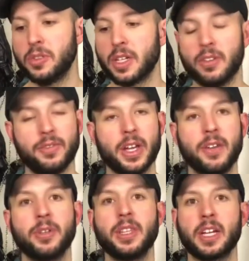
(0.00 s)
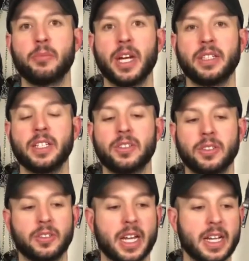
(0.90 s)
I love everything about these
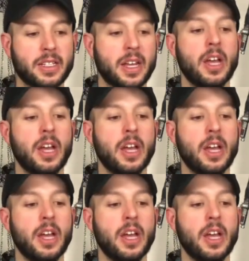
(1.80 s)
little guys.